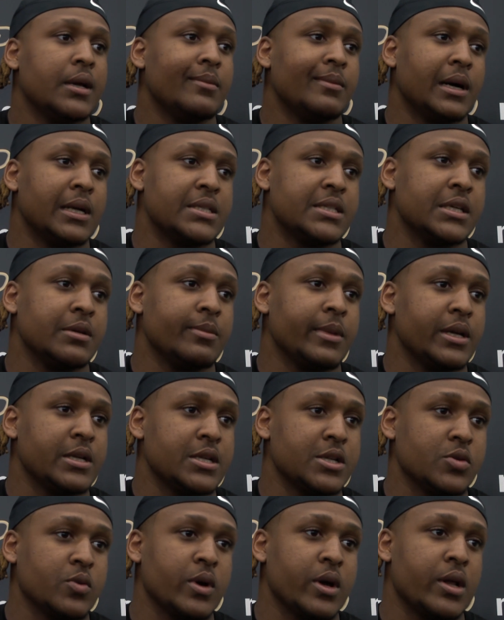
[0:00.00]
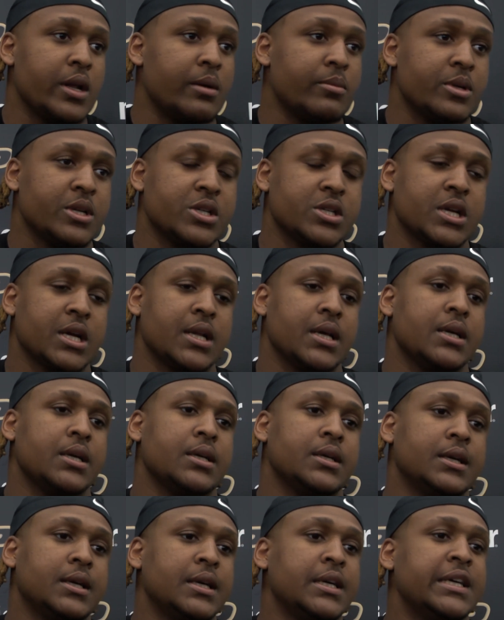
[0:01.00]
my teammates as well, and I'm just trying to
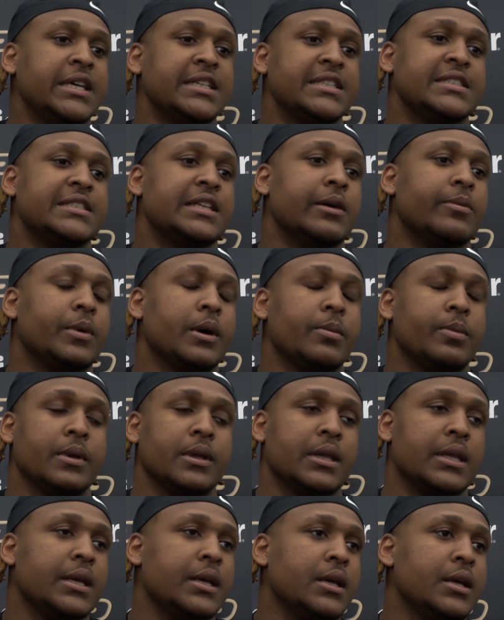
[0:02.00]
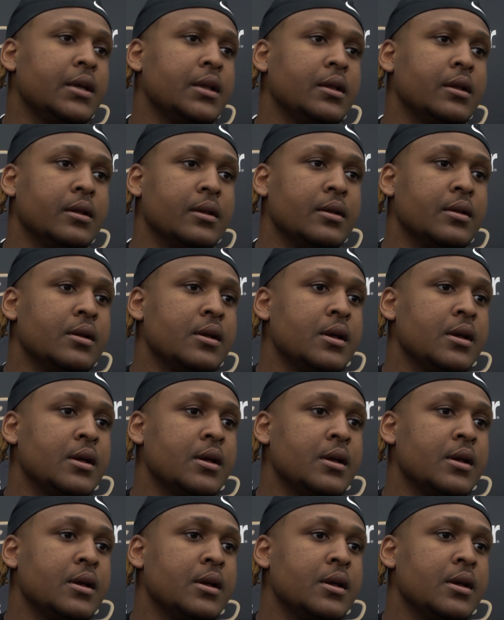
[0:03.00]
step up and lead and